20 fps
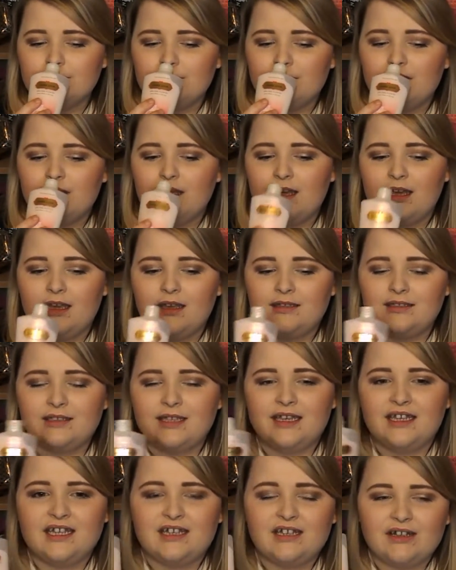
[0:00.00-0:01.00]
It's
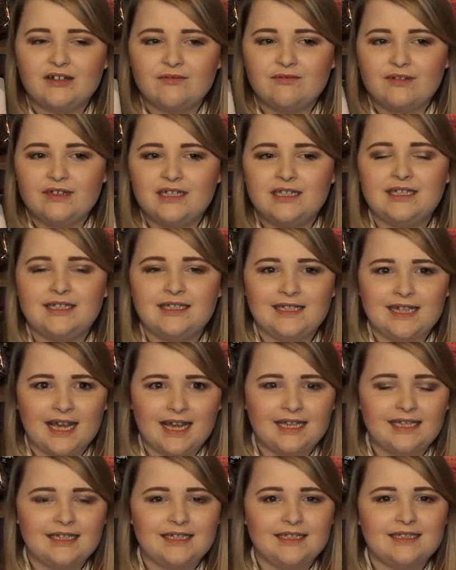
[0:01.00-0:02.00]
like a really
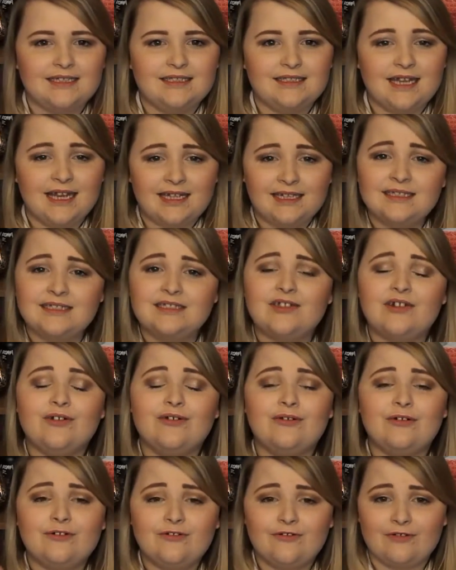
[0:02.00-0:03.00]
nice
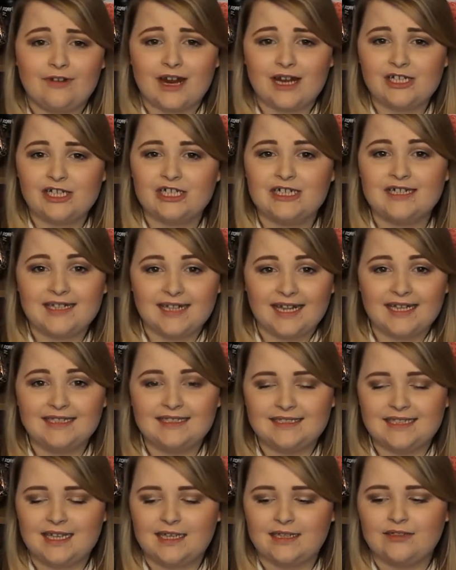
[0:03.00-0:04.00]
refreshing light
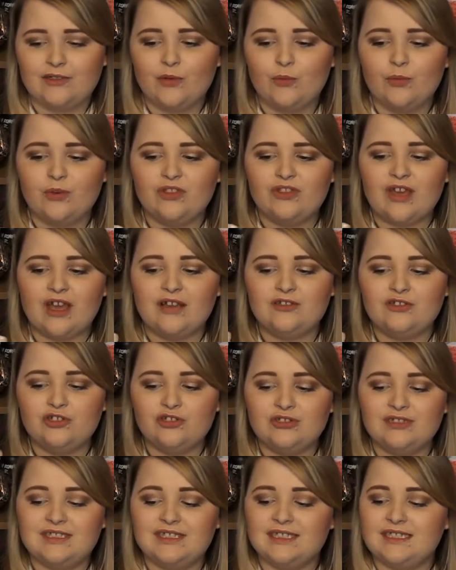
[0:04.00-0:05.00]
scent with just
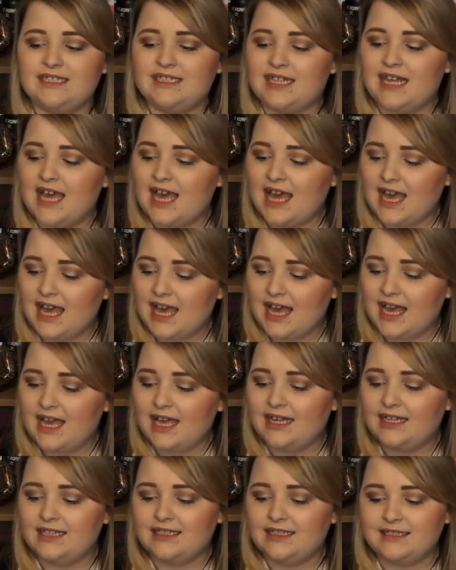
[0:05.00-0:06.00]
the
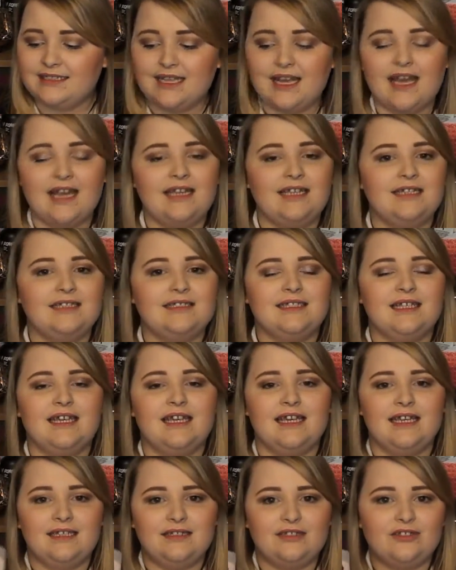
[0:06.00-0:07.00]
tiniest
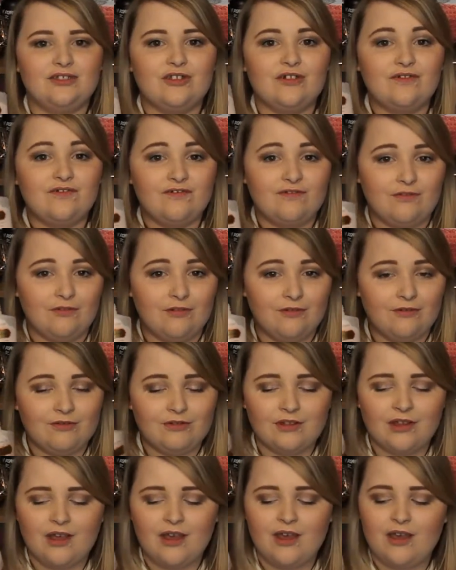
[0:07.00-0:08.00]
hint of floral,
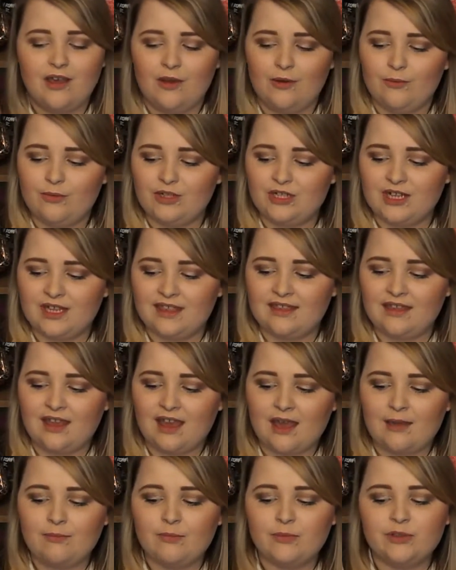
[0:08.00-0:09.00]
which I think I
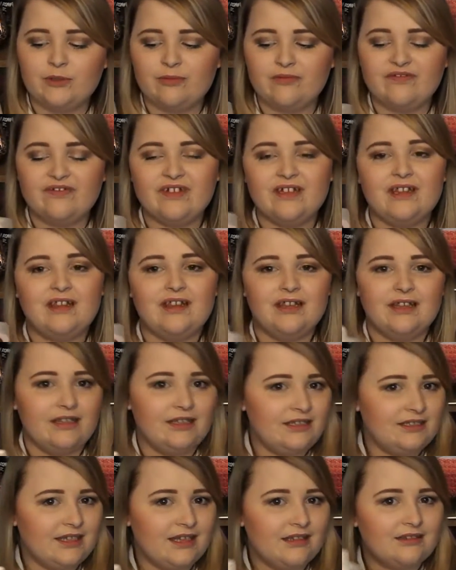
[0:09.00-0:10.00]
much prefer lily
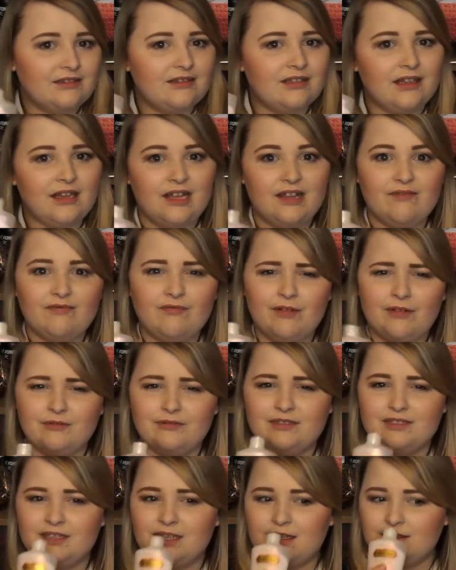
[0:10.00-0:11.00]
scents to like rose
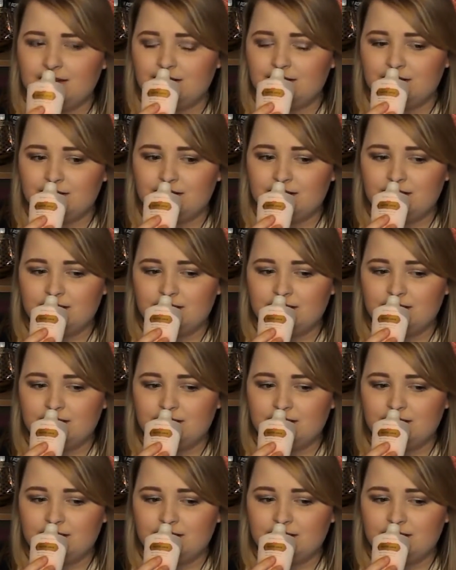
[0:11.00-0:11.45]
scents.